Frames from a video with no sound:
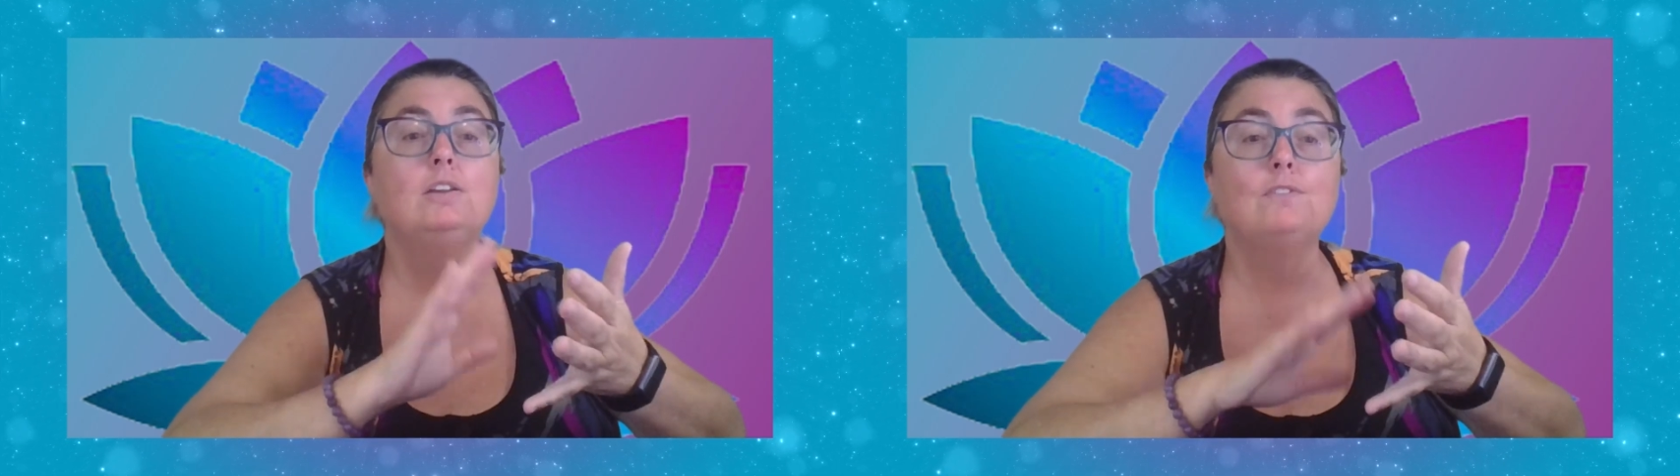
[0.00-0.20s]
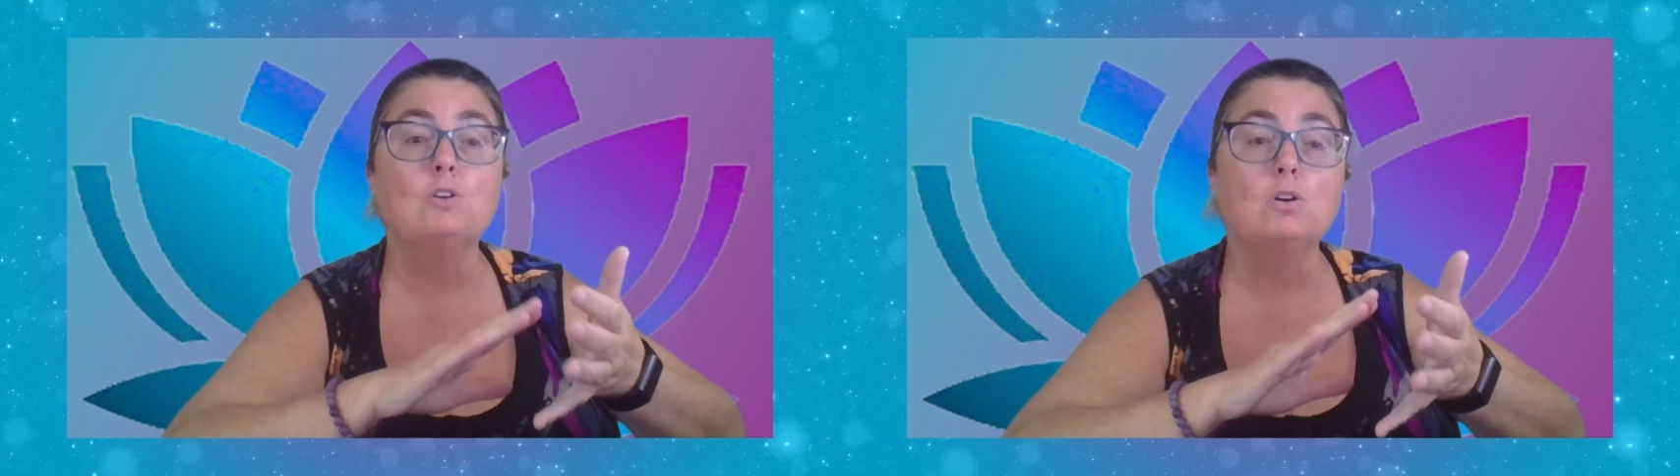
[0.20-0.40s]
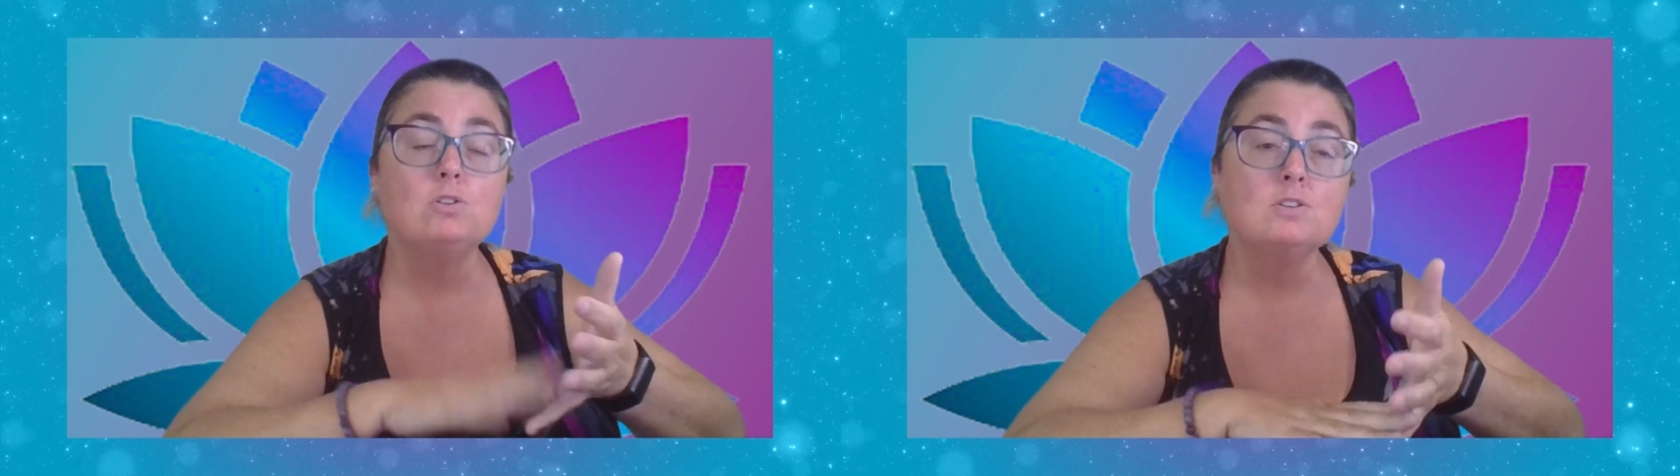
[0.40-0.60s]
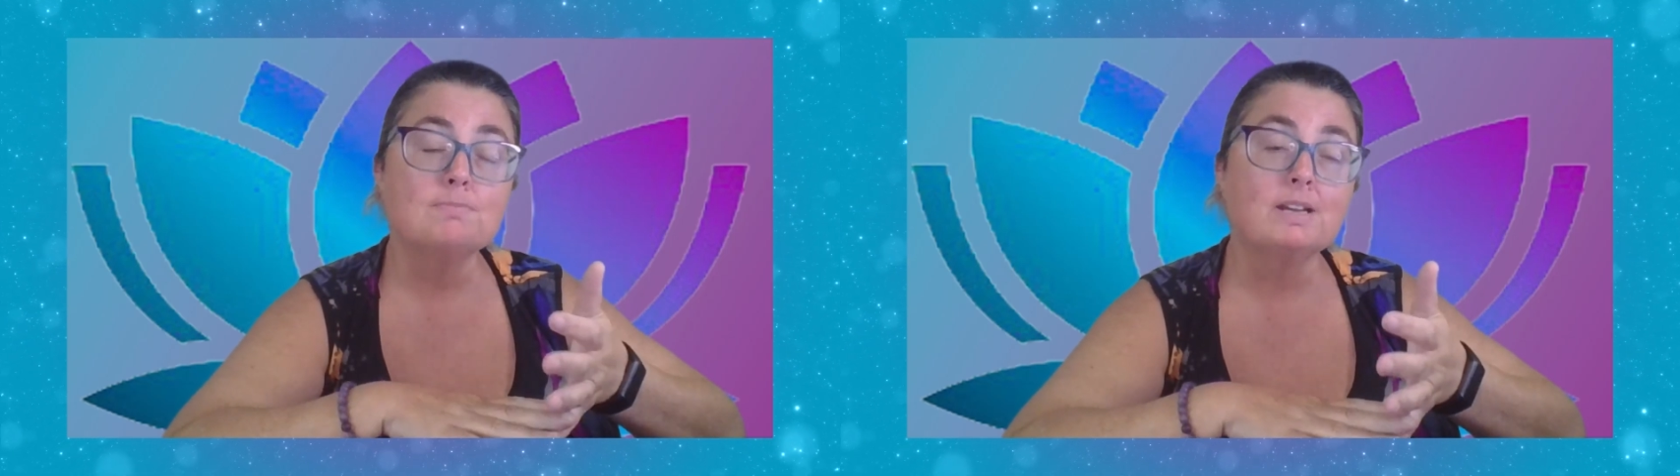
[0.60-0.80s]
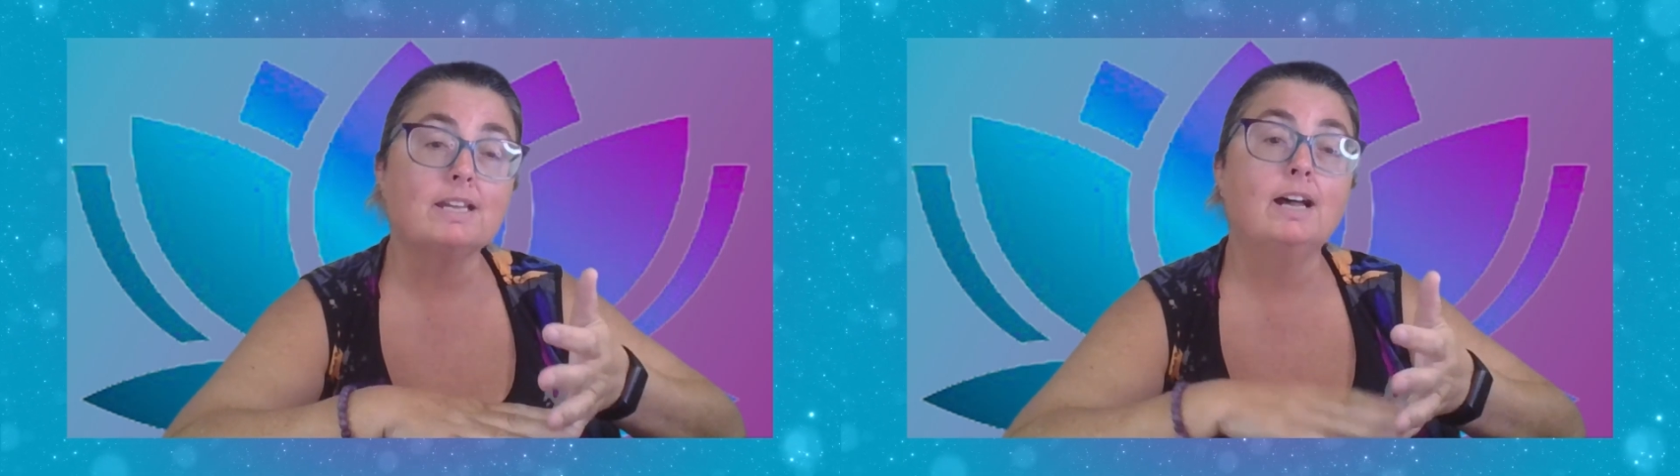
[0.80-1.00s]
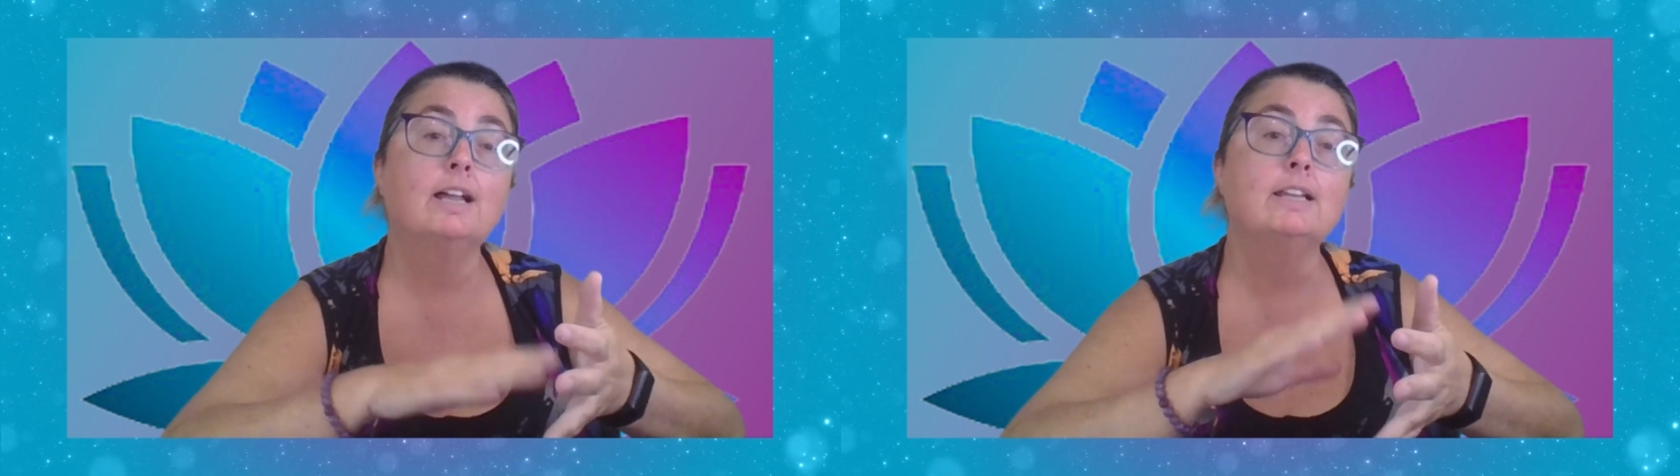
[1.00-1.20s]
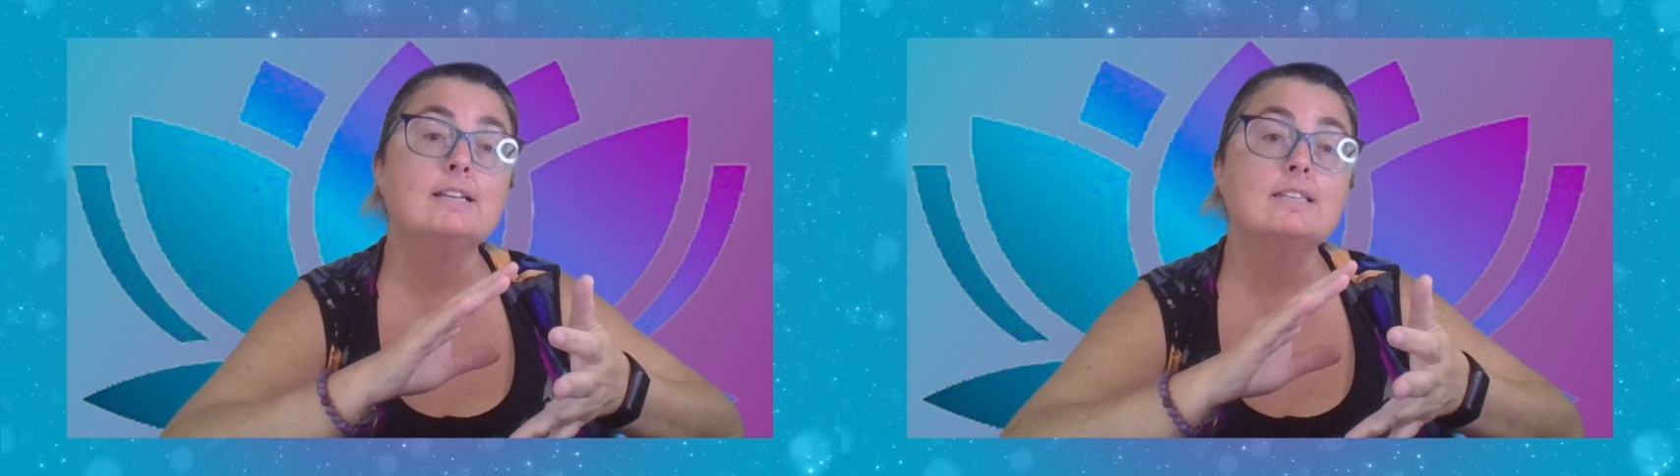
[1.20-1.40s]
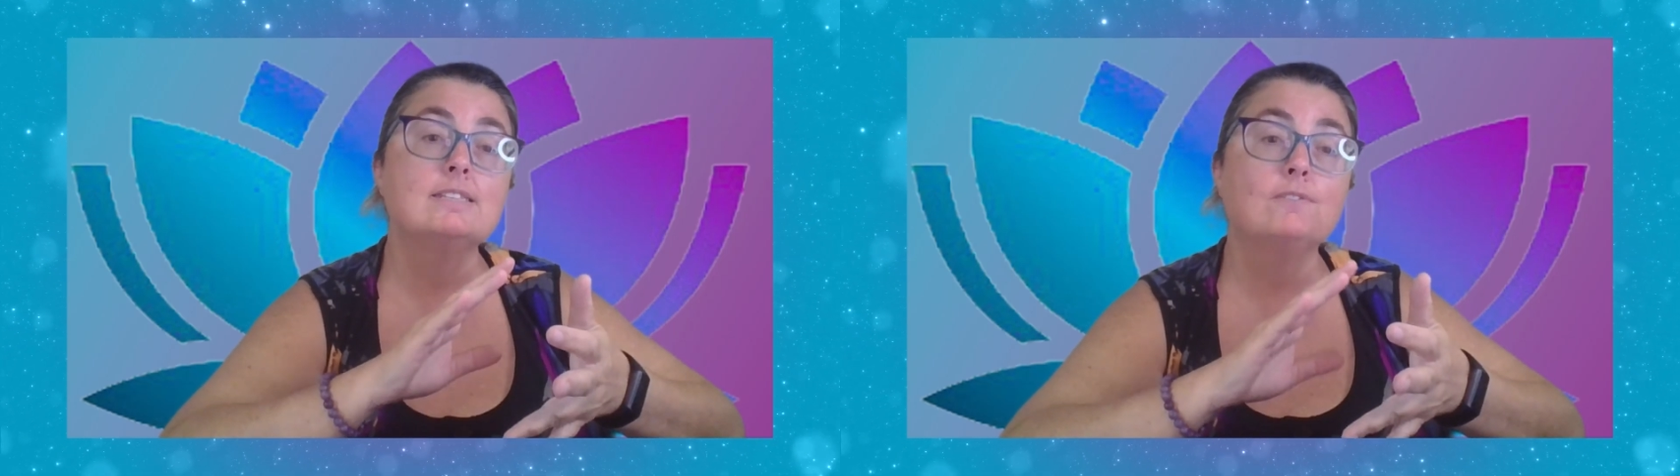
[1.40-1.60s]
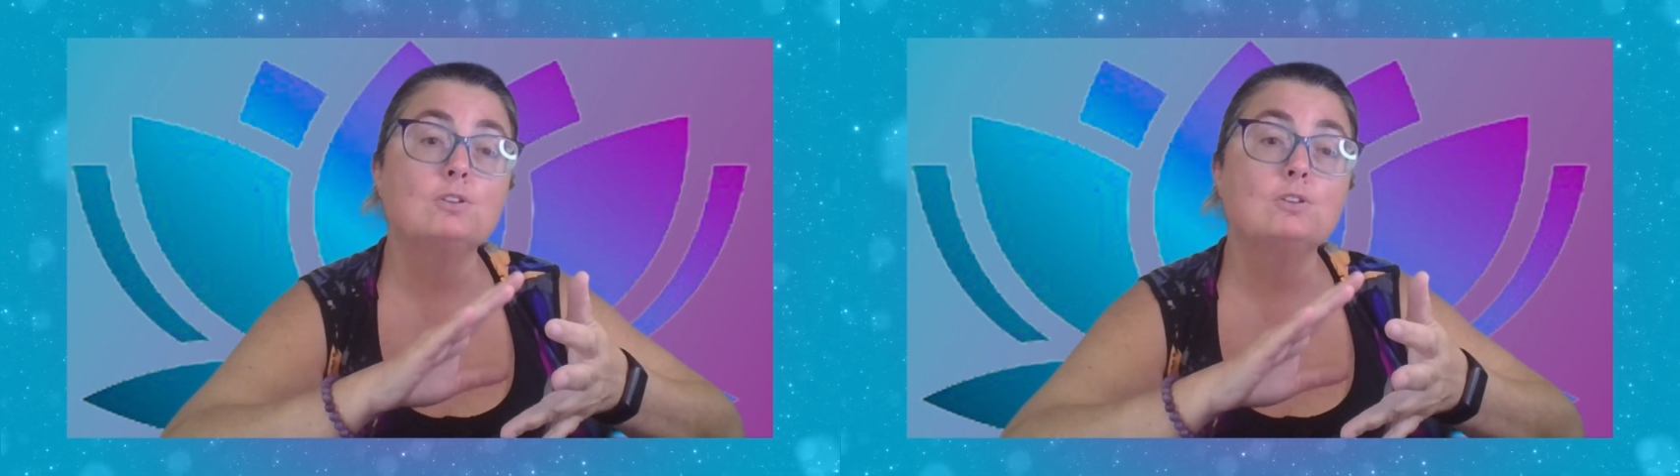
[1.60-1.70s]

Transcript: You've not used my colors.